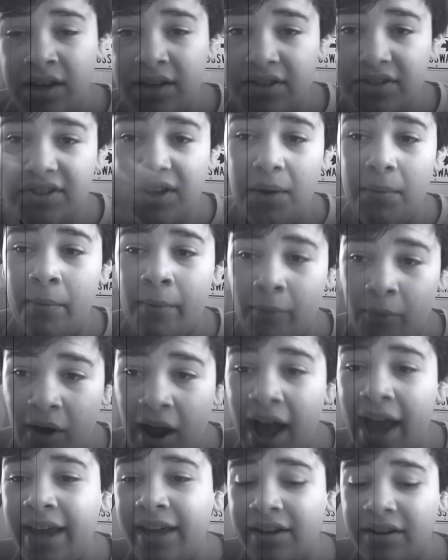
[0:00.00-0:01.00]
Some
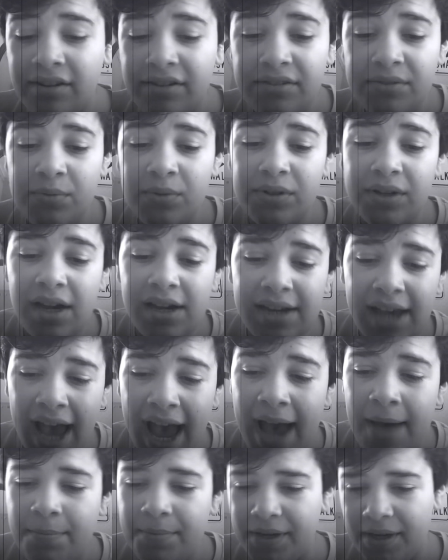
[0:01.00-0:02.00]
rioters were not
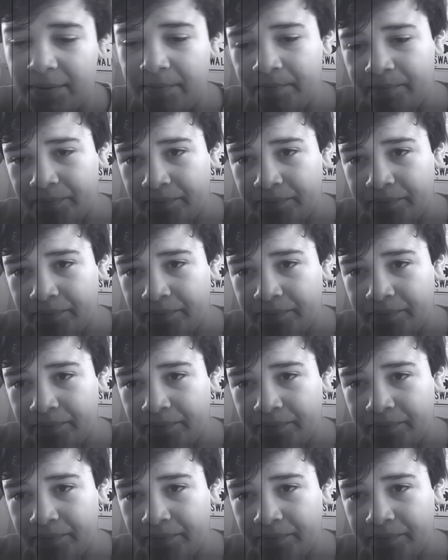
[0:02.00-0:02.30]
happy.